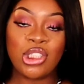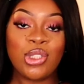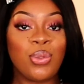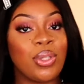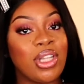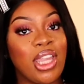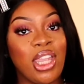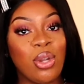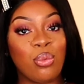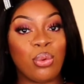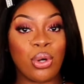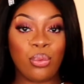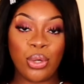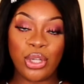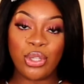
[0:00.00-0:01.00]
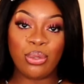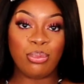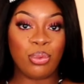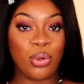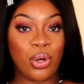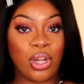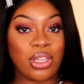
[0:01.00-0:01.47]
28, where were you
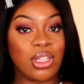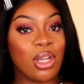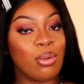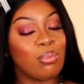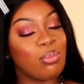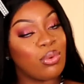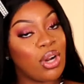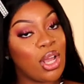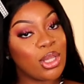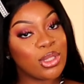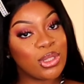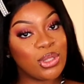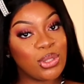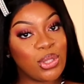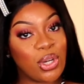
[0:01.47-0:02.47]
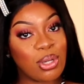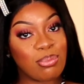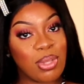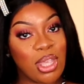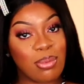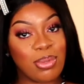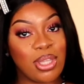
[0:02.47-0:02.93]
born? Bronx, New
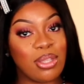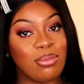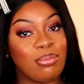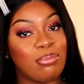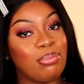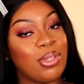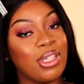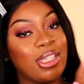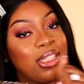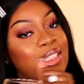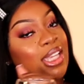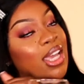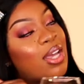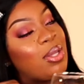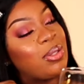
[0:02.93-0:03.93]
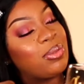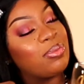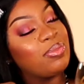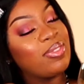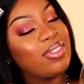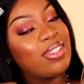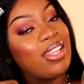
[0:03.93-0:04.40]
York, baby. Boogie down.